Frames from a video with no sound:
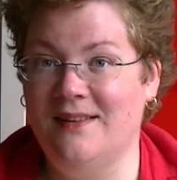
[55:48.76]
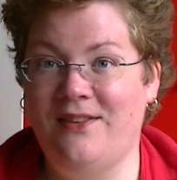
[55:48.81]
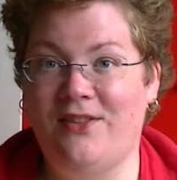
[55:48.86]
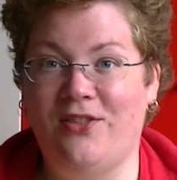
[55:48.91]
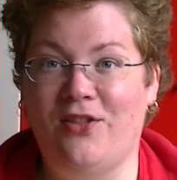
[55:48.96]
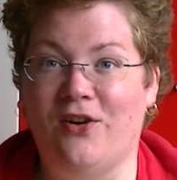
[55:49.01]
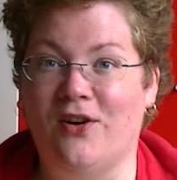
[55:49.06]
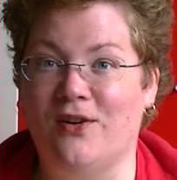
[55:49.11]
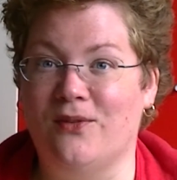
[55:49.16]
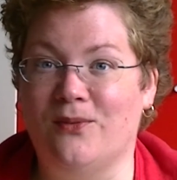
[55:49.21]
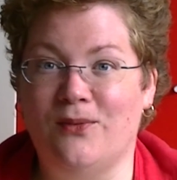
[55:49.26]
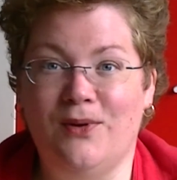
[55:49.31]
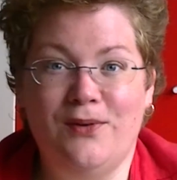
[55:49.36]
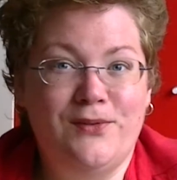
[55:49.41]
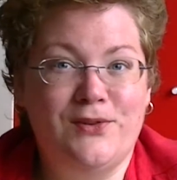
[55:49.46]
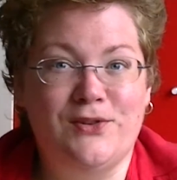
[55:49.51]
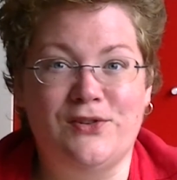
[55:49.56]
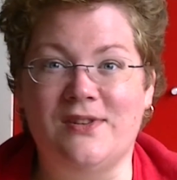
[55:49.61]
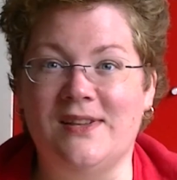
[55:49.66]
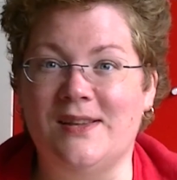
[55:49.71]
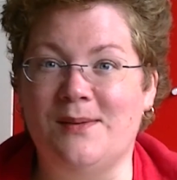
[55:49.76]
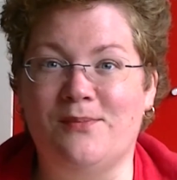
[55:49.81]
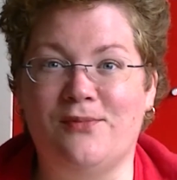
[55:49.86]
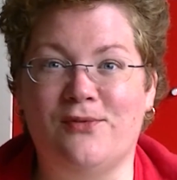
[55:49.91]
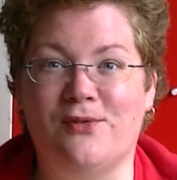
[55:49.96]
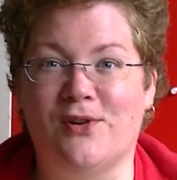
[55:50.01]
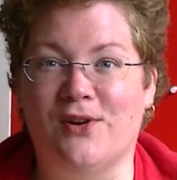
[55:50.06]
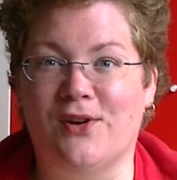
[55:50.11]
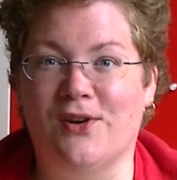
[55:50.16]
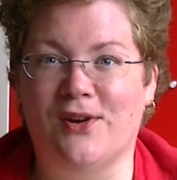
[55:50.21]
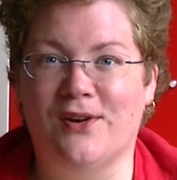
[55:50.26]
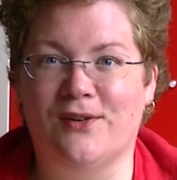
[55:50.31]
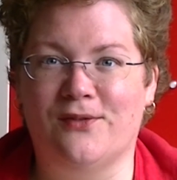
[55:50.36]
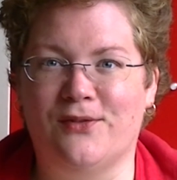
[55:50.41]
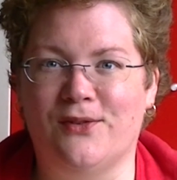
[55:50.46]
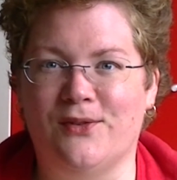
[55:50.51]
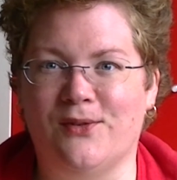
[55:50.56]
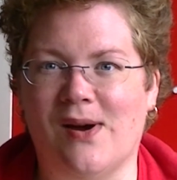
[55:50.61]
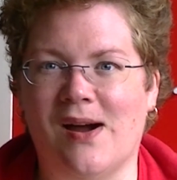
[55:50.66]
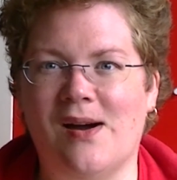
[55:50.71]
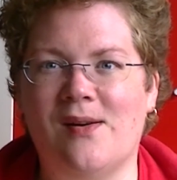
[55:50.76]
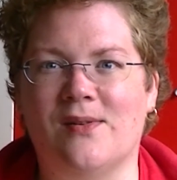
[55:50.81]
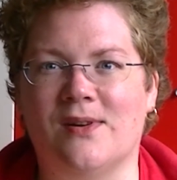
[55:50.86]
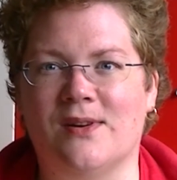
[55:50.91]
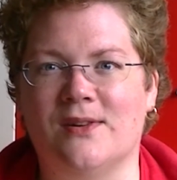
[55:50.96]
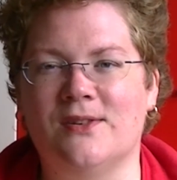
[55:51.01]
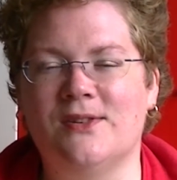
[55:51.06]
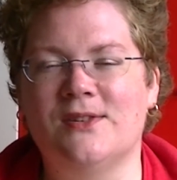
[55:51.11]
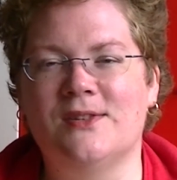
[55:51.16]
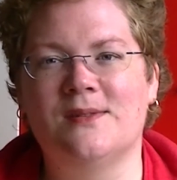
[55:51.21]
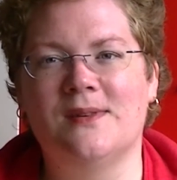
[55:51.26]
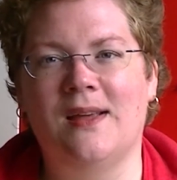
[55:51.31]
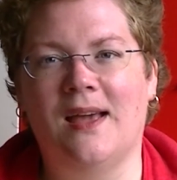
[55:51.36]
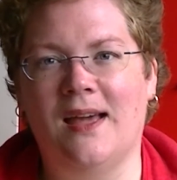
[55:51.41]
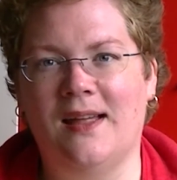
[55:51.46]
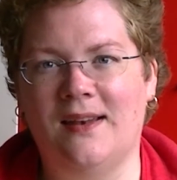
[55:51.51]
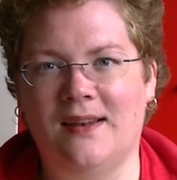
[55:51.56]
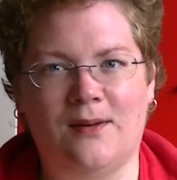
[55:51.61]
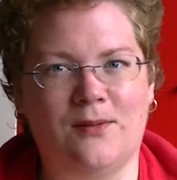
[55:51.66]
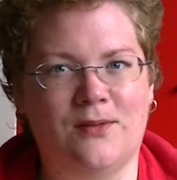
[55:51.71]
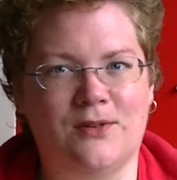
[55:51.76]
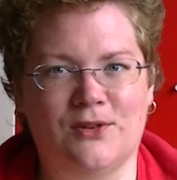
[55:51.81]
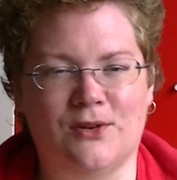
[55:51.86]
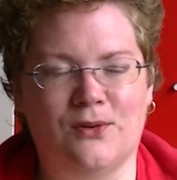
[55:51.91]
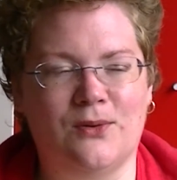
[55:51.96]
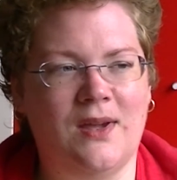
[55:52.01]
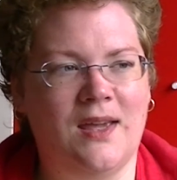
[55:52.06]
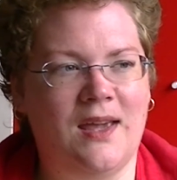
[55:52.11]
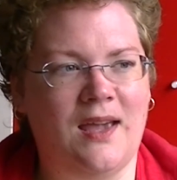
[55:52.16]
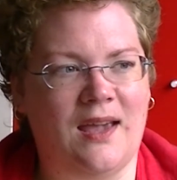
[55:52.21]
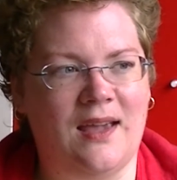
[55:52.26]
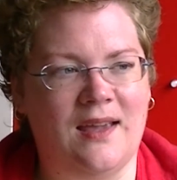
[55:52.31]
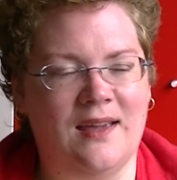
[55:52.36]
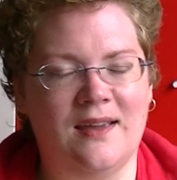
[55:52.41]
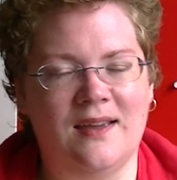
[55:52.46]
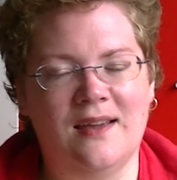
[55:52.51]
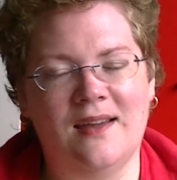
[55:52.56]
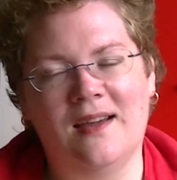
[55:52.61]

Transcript: thought we will sleep for another few hours and that was okay.